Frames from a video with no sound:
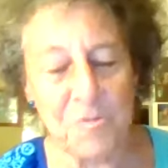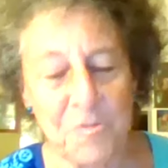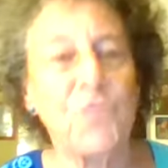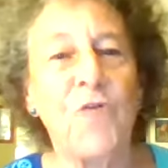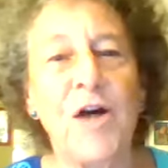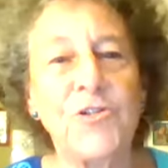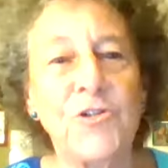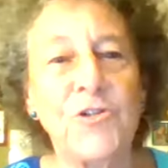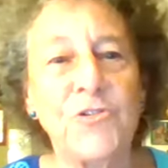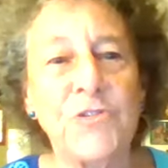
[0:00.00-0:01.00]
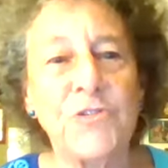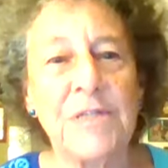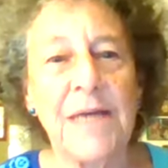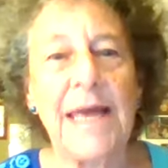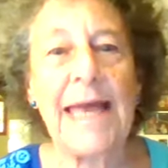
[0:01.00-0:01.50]
Rogers
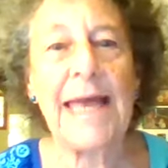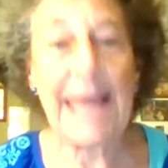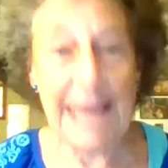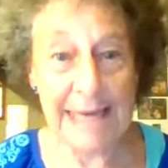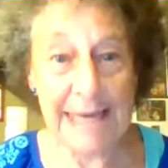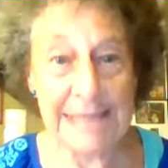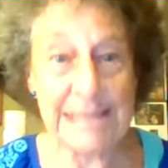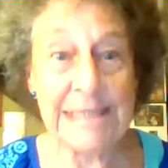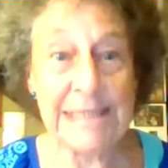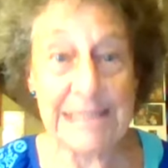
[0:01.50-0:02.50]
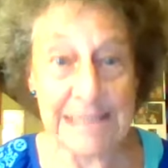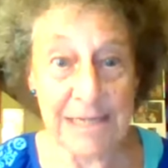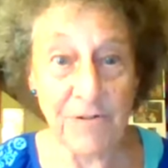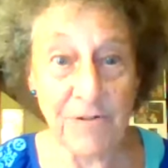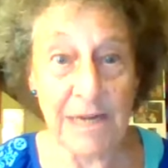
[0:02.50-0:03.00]
and
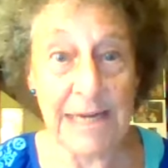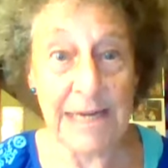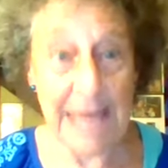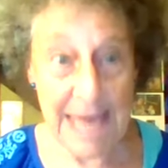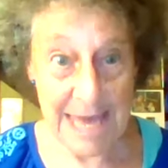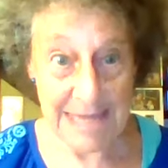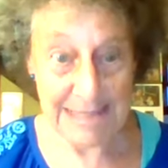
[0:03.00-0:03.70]
cigarette ads.